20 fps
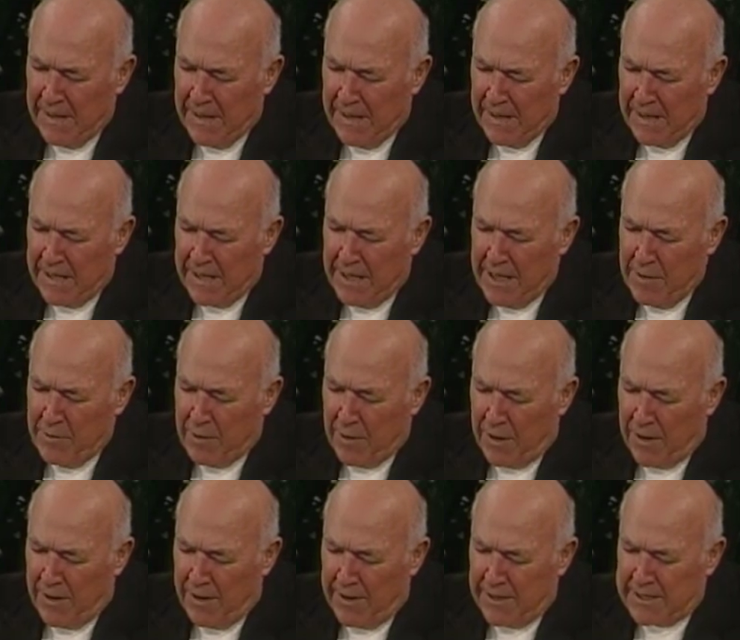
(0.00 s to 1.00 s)
And keep
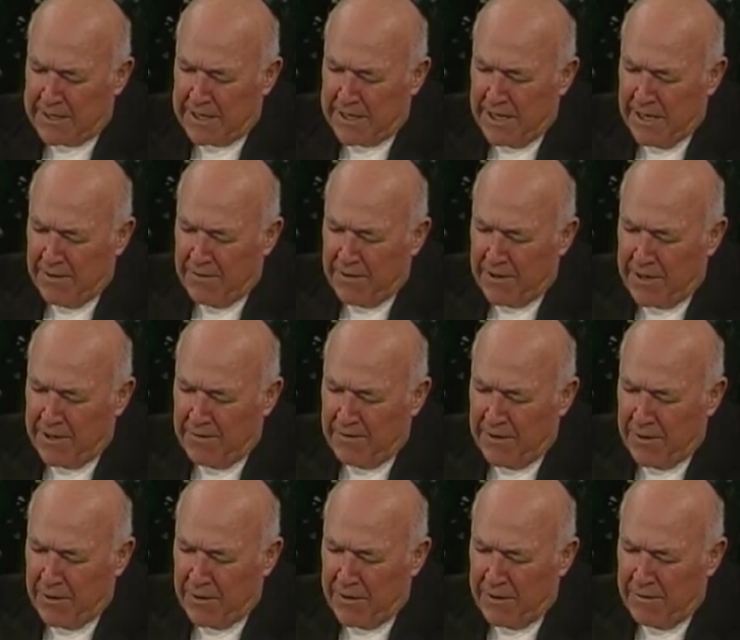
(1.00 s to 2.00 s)
our hearts ever
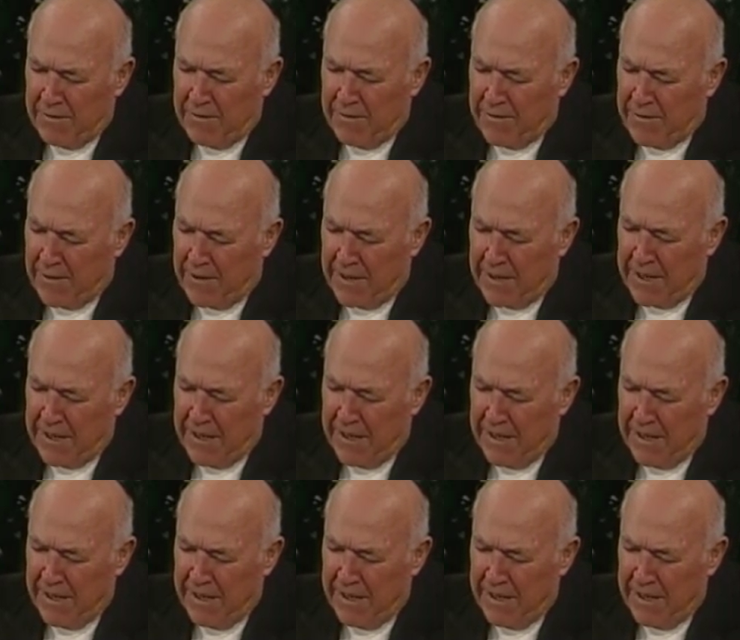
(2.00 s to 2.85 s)
devoted fully.